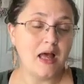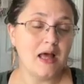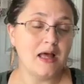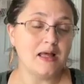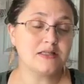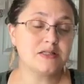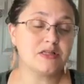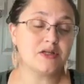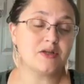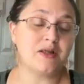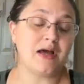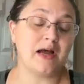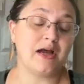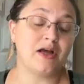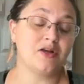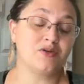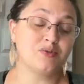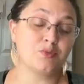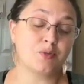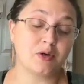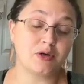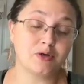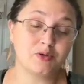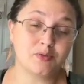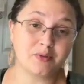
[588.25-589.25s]
and so that has
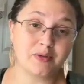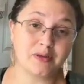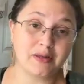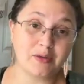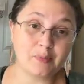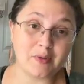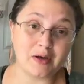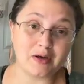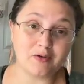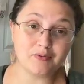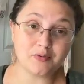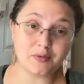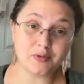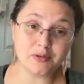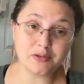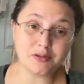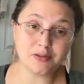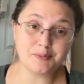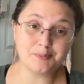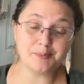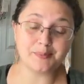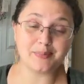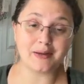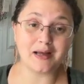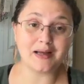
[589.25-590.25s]
worked really well for
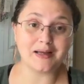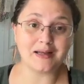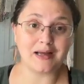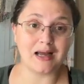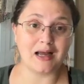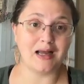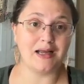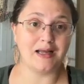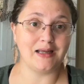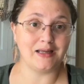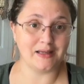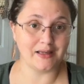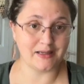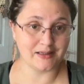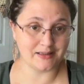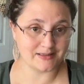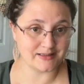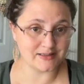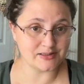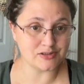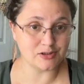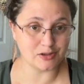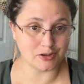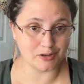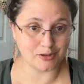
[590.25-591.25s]
her, but I
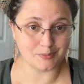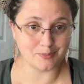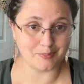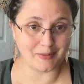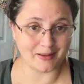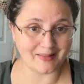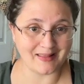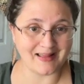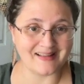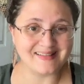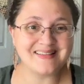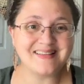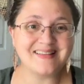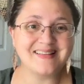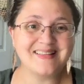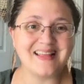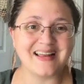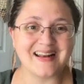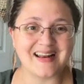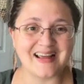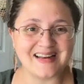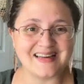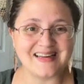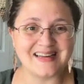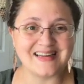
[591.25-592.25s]
did learn my lesson
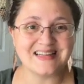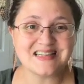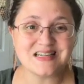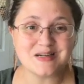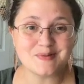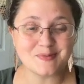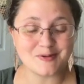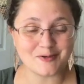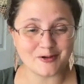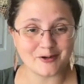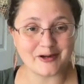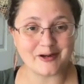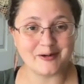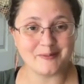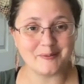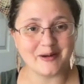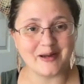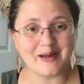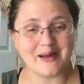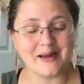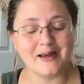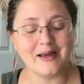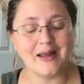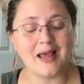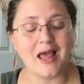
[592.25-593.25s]
that I need to
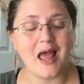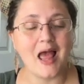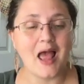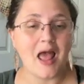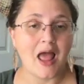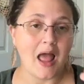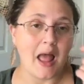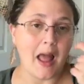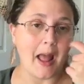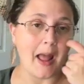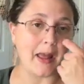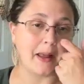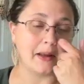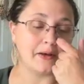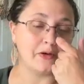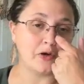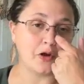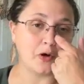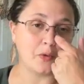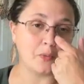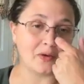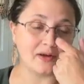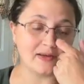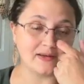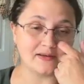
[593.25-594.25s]
pre-read and
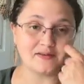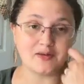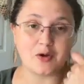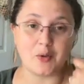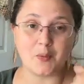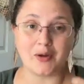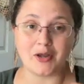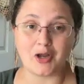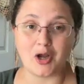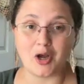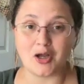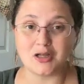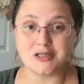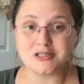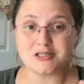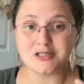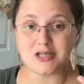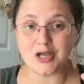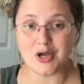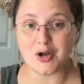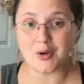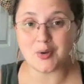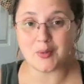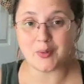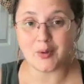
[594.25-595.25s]
know what is going on.
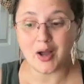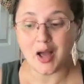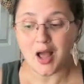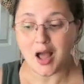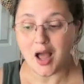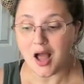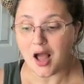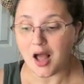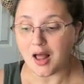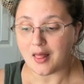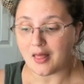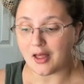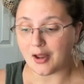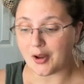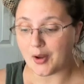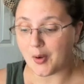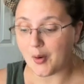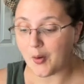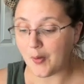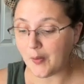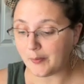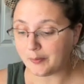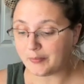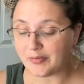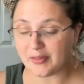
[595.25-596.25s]
So I
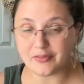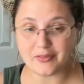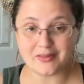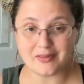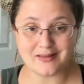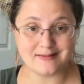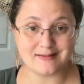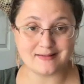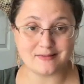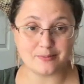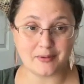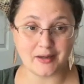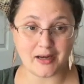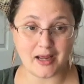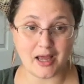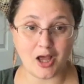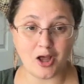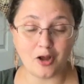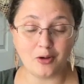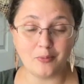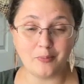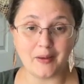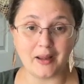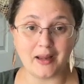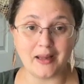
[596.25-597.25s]
hope that this has been a
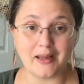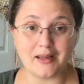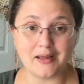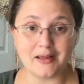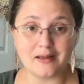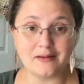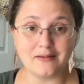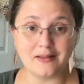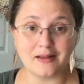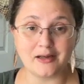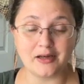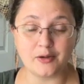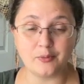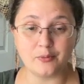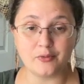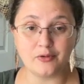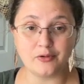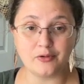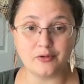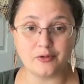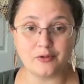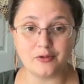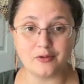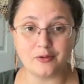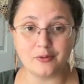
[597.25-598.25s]
help and that it
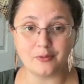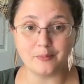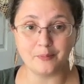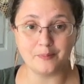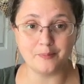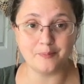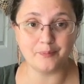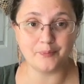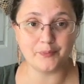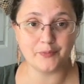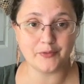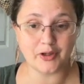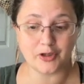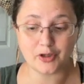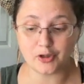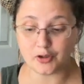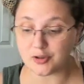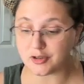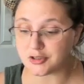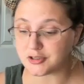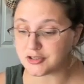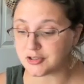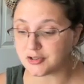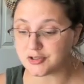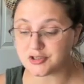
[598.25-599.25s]
will
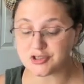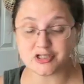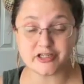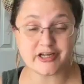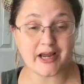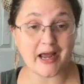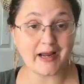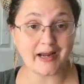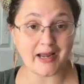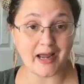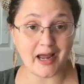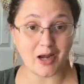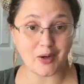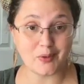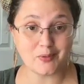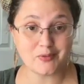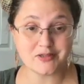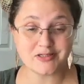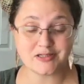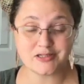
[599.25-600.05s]
encourage you to check out